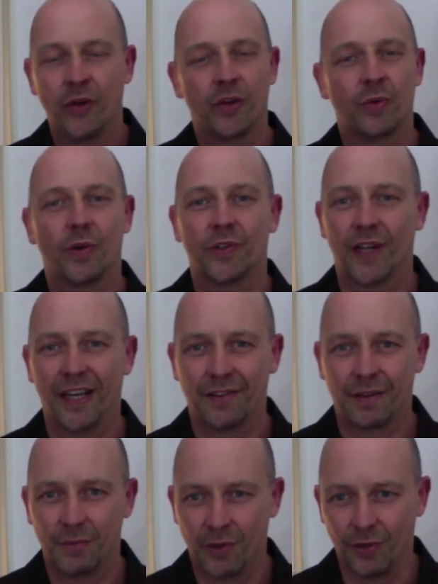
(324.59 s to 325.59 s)
you want to have
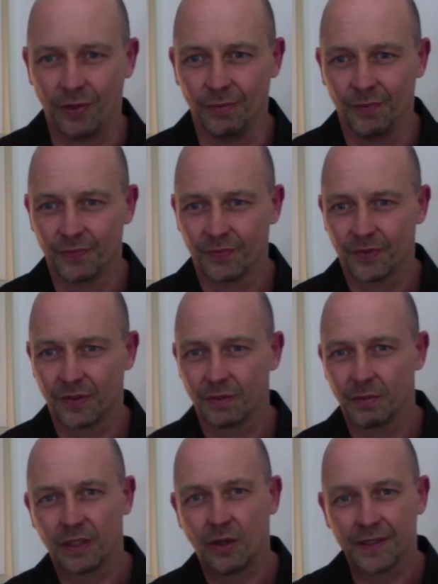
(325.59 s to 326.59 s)
them all. So
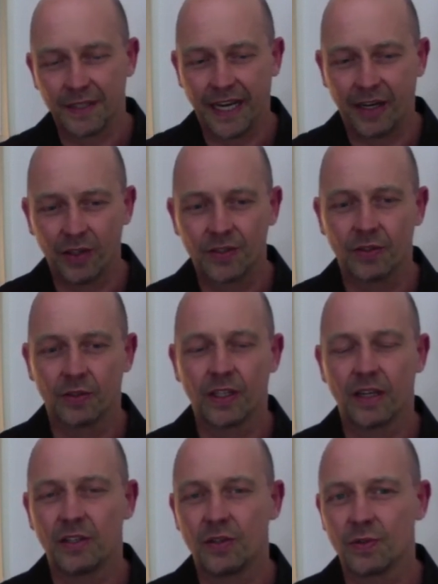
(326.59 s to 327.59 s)
because I also
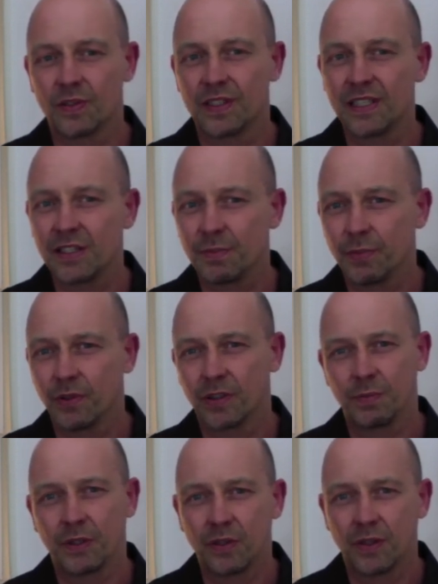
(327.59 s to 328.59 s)
use these books
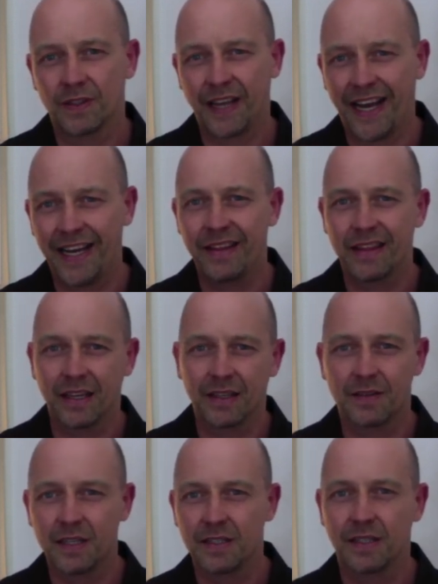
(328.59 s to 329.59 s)
because I
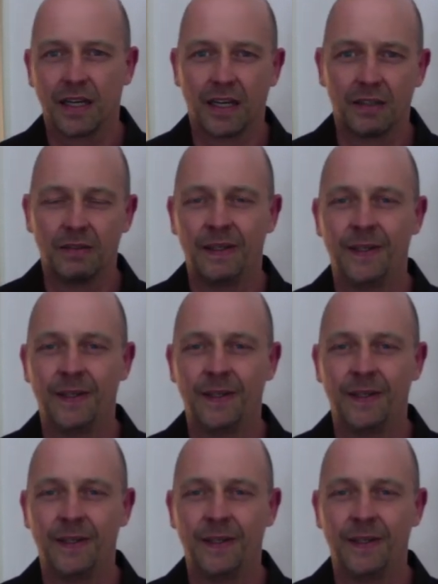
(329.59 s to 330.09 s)
think these are